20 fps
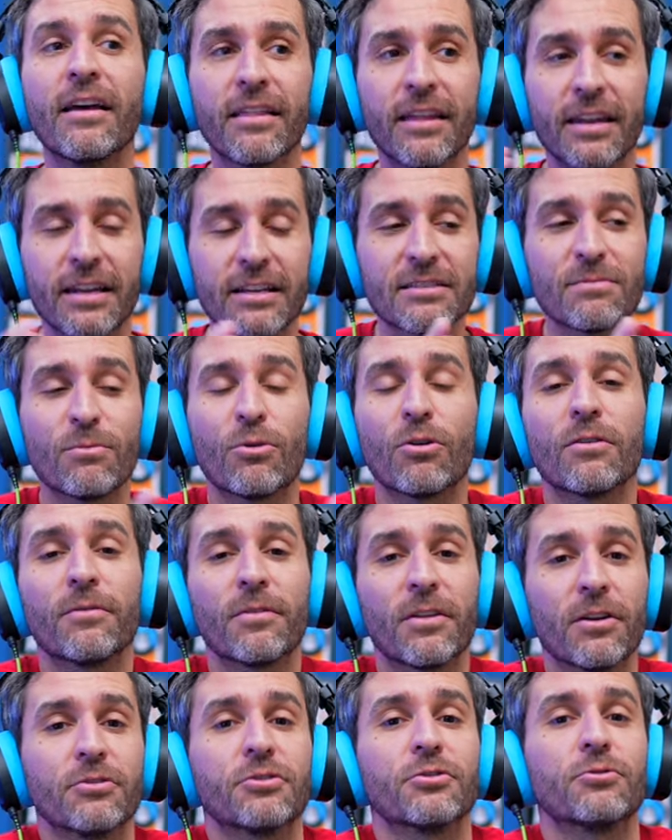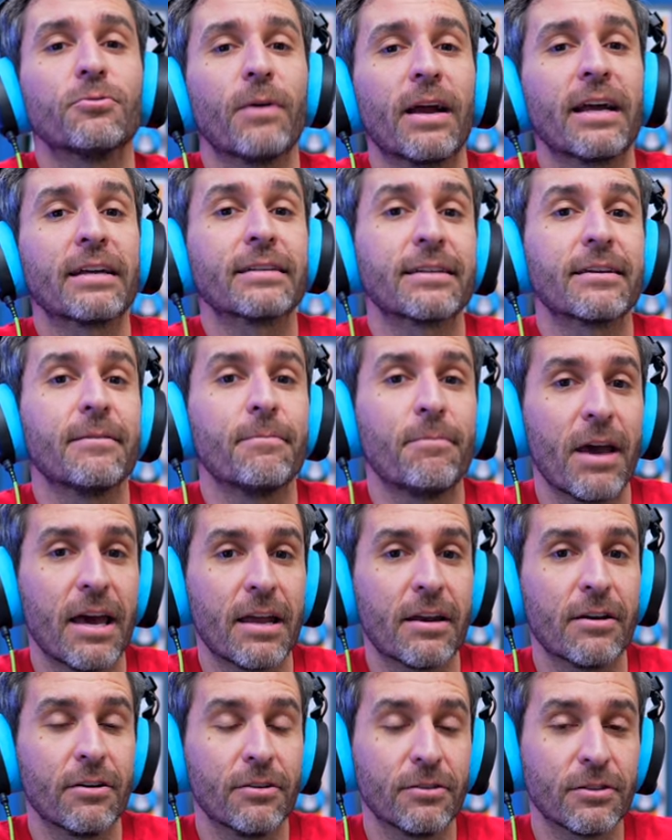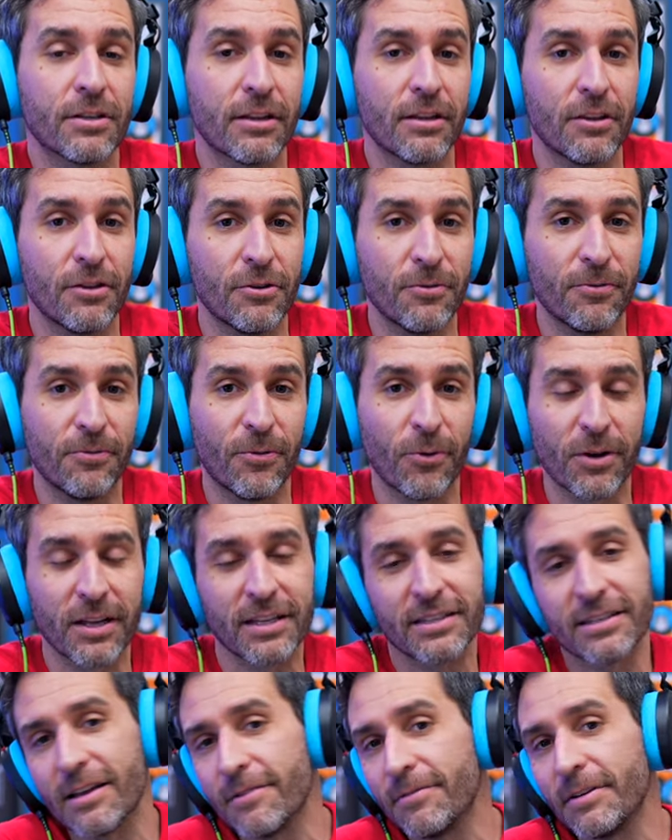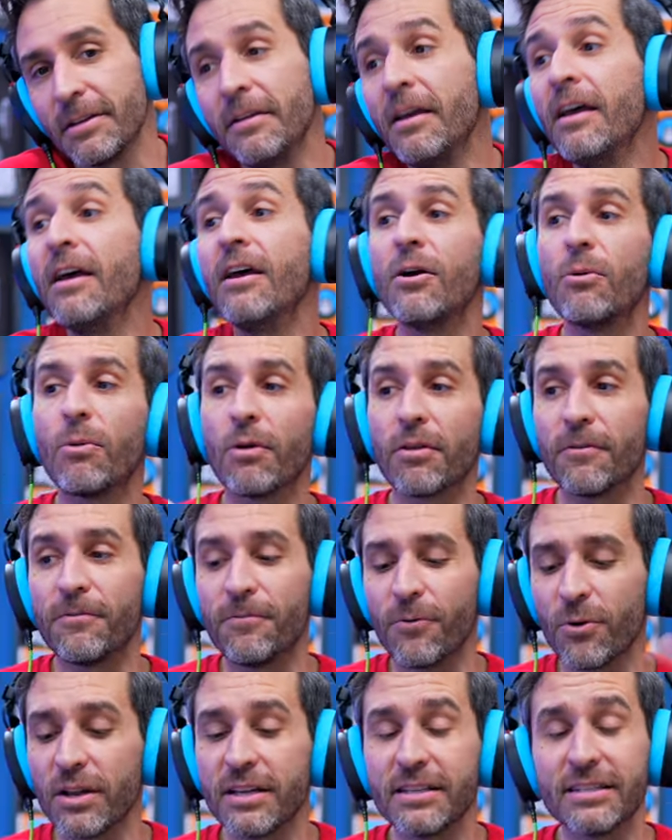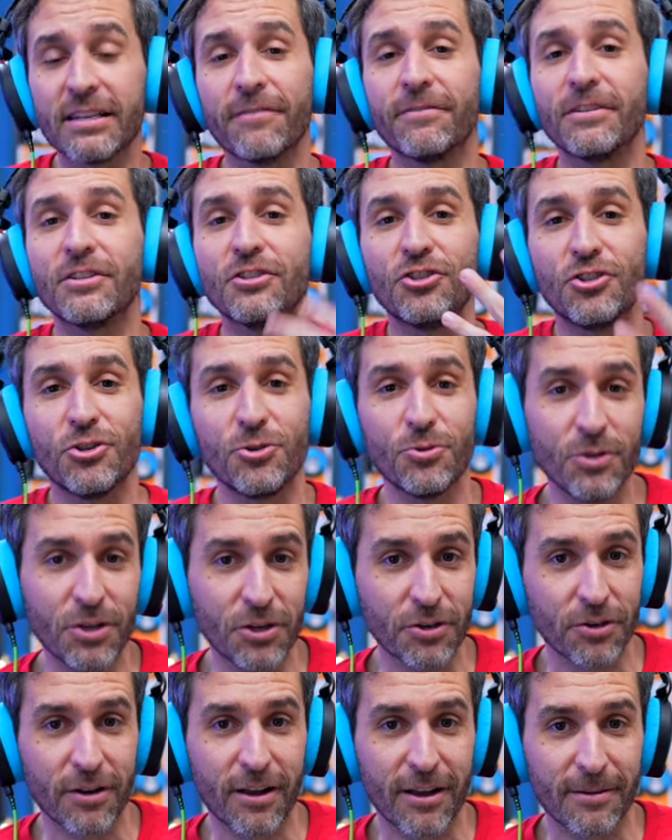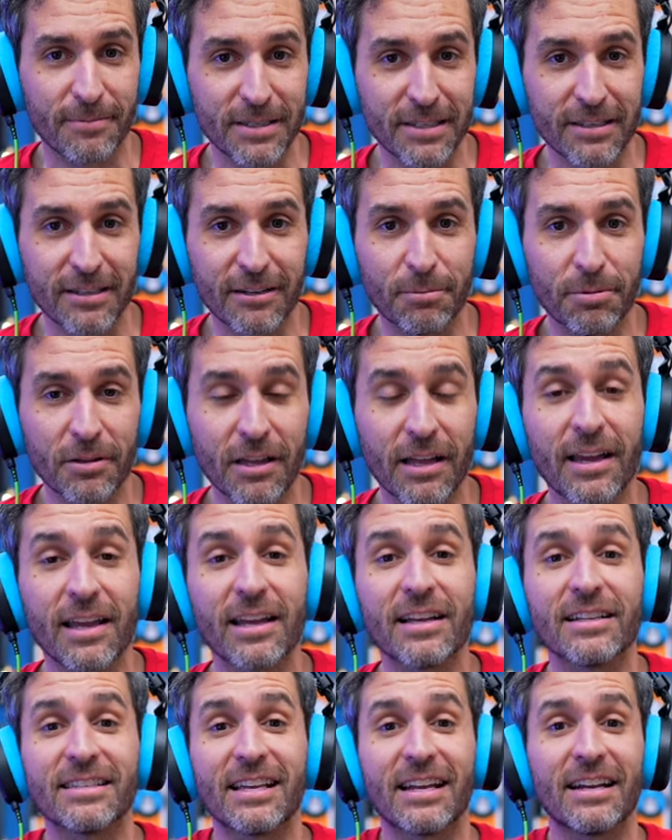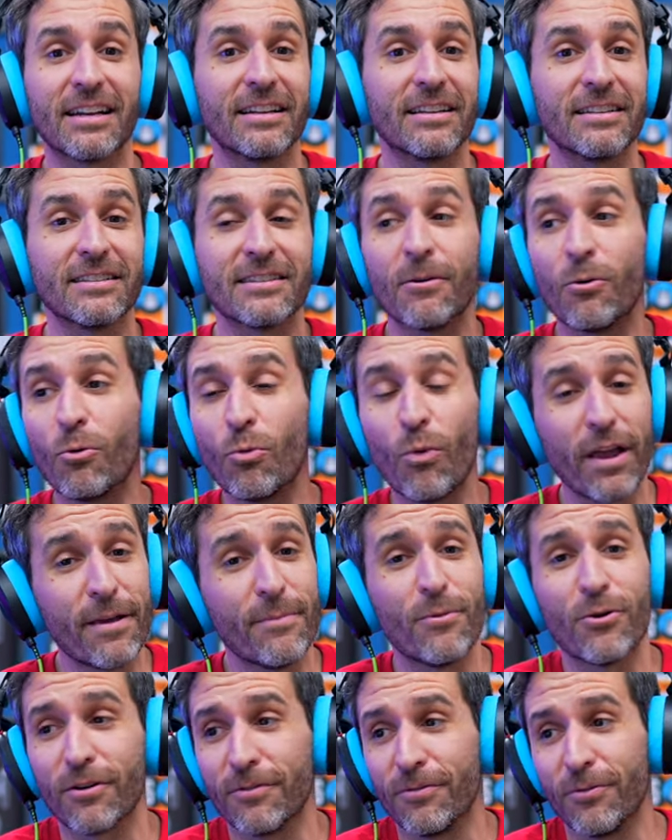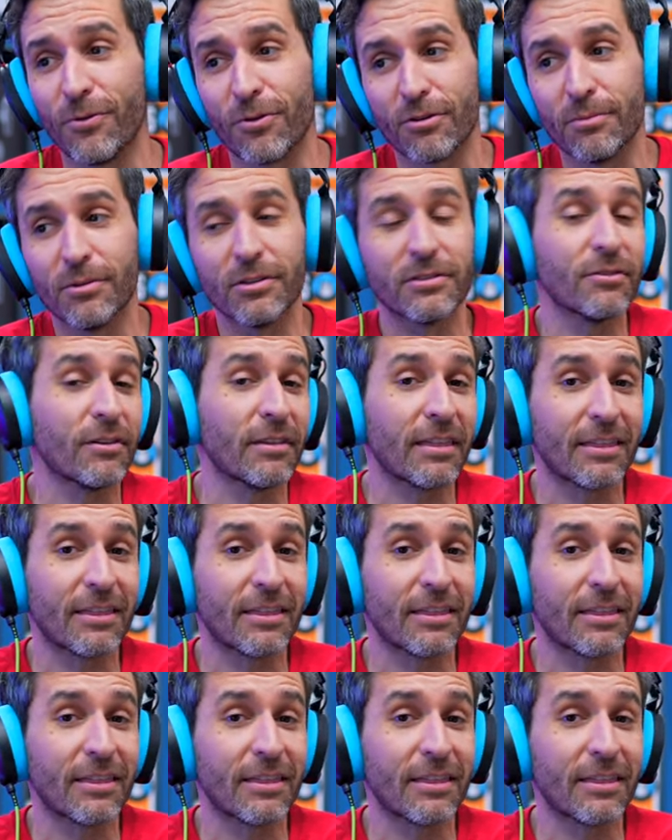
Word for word: that is more of their direct competitor to the U47. Where the 47 Junior comes into play is that it is way more affordable. It's only